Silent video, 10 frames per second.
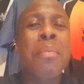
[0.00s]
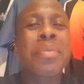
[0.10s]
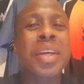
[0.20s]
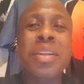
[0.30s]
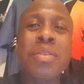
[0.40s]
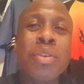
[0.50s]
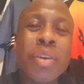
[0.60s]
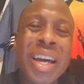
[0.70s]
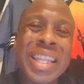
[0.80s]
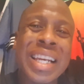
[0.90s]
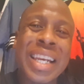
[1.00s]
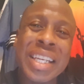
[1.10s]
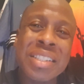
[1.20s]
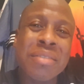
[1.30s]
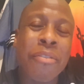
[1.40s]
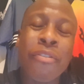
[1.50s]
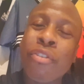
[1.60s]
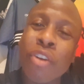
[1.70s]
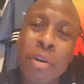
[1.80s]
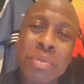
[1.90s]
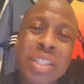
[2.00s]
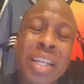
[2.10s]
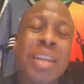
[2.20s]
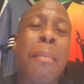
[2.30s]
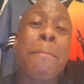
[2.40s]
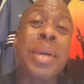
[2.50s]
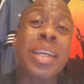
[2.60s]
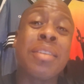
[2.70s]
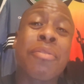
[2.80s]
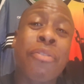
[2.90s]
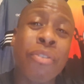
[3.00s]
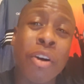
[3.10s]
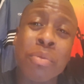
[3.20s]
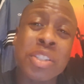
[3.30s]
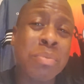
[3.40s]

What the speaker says: But then you look at the list of flops, and I mean flops.